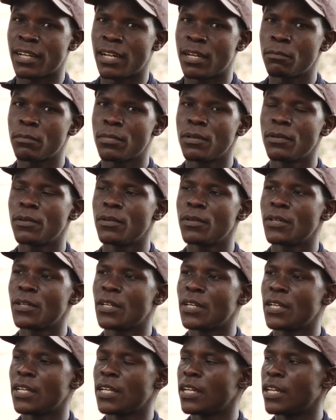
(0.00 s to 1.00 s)
Hub.
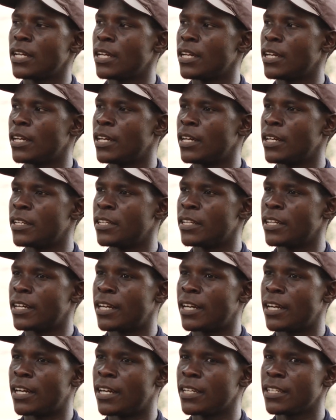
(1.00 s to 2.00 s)
And
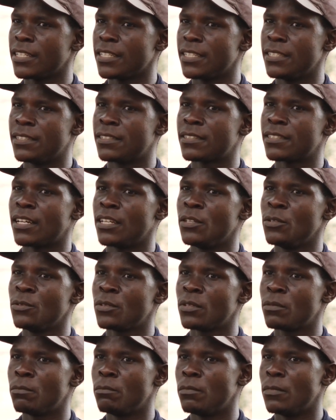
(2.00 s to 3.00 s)
it's a
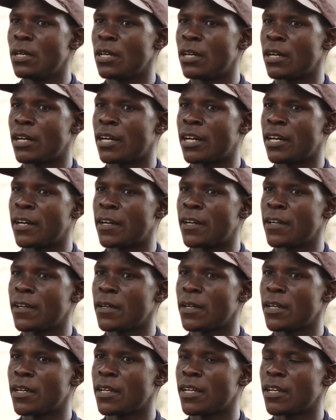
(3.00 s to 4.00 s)

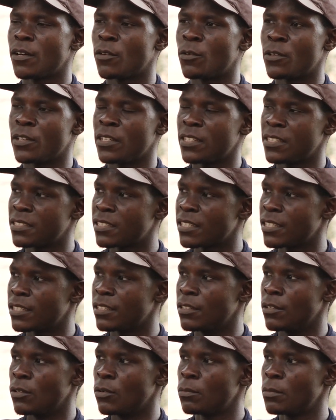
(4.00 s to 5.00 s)

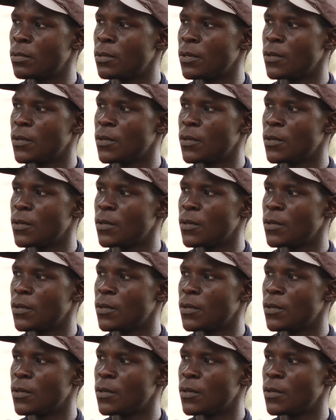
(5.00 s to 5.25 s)
youth-oriented group